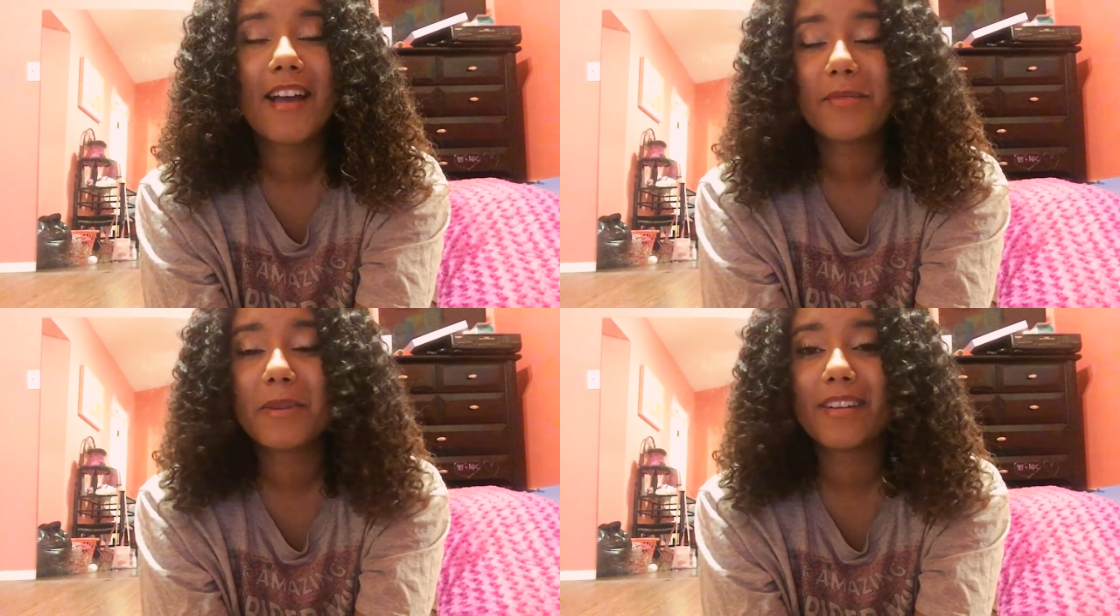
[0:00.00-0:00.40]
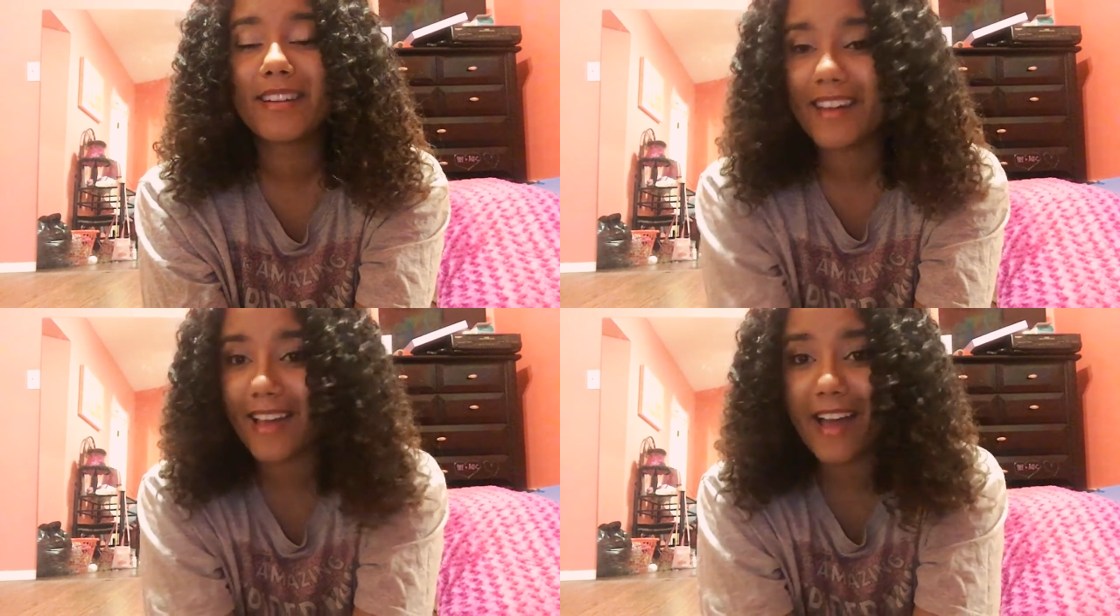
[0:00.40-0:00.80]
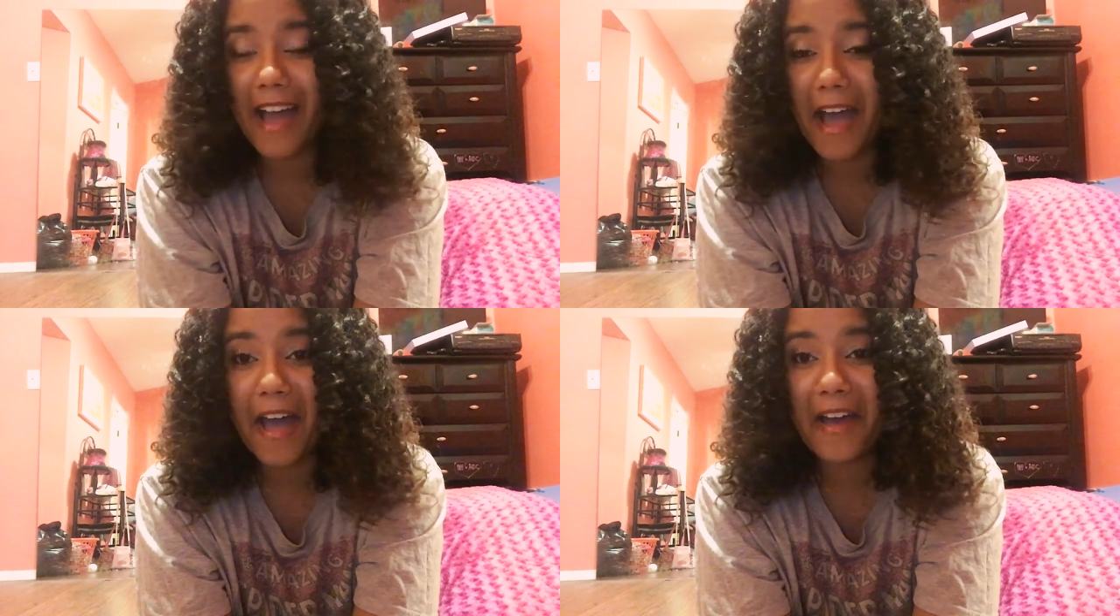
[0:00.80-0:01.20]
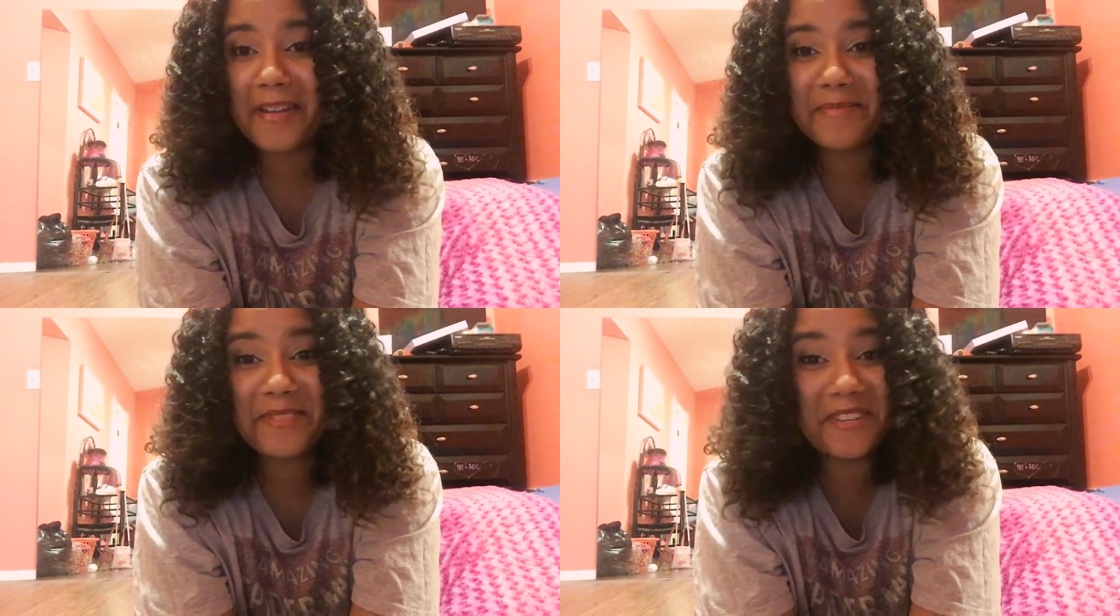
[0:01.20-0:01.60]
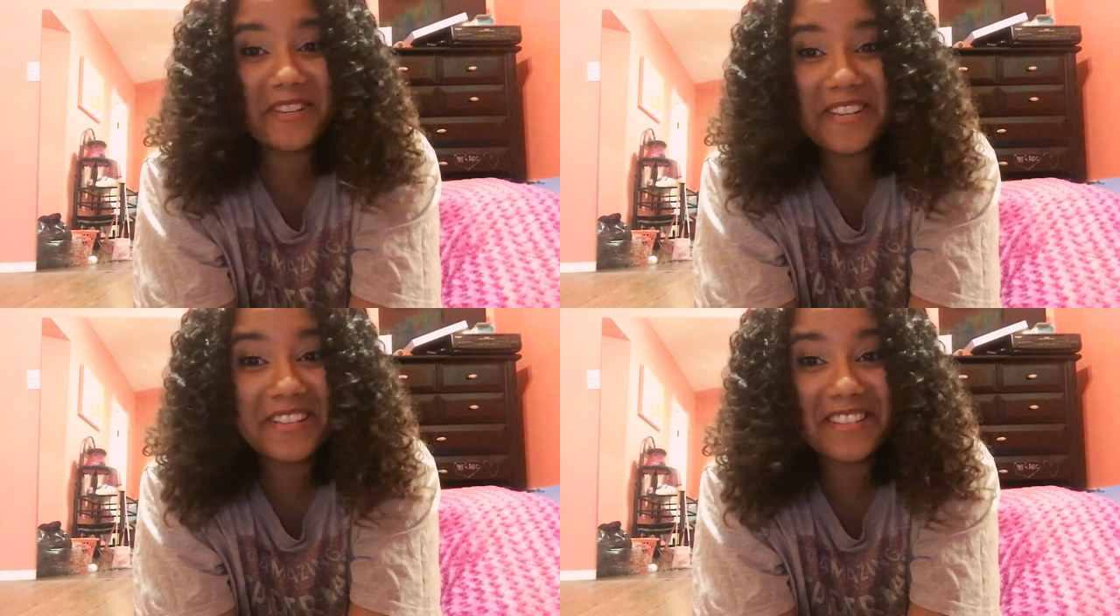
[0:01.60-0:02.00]
I mean, I'm
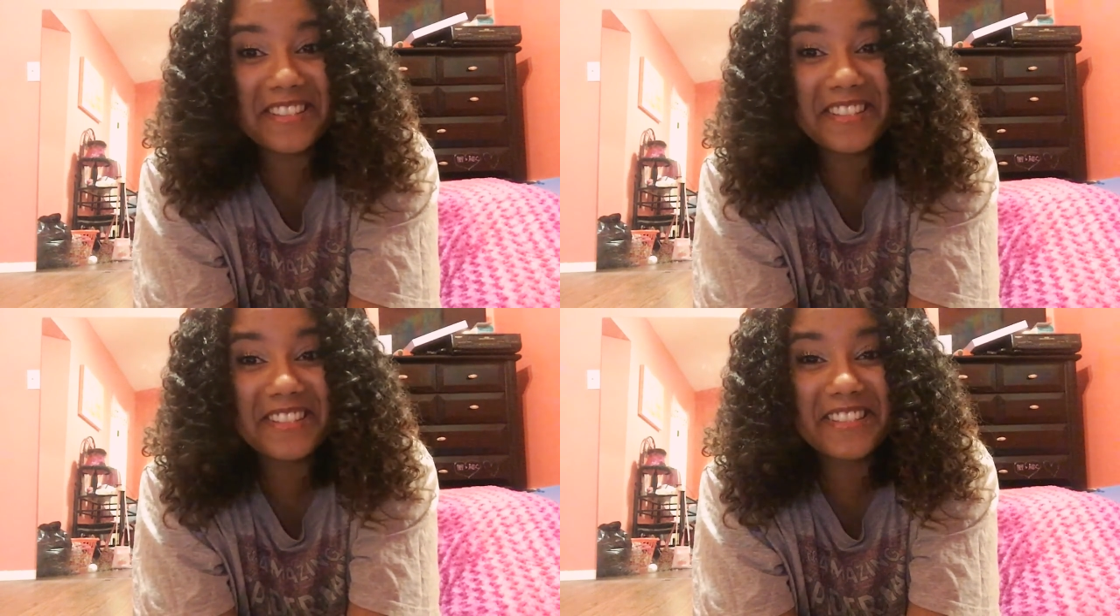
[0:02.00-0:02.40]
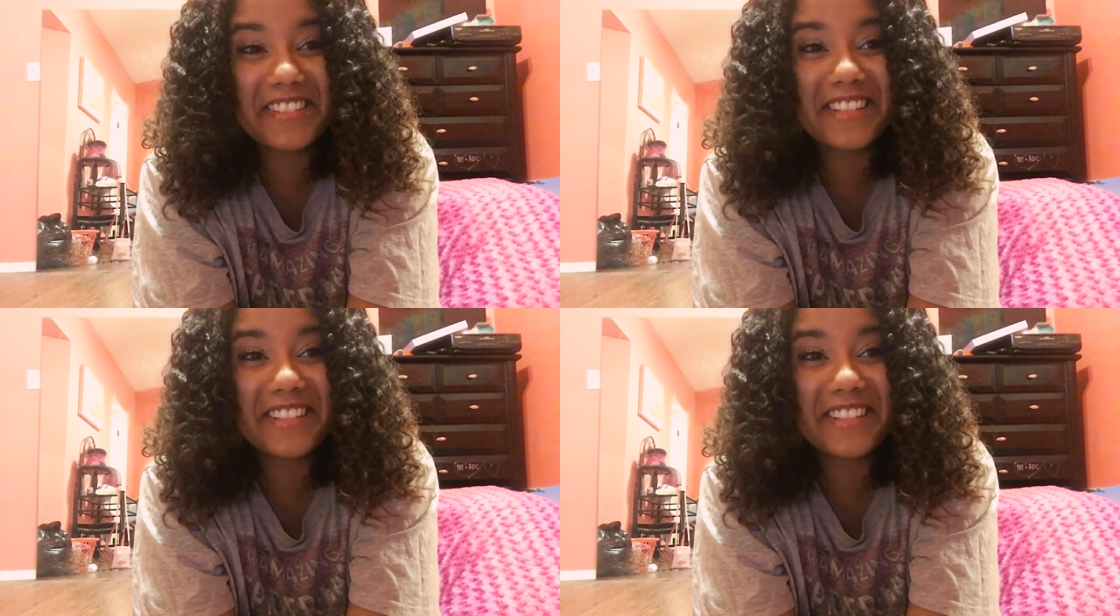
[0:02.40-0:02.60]
Shanice.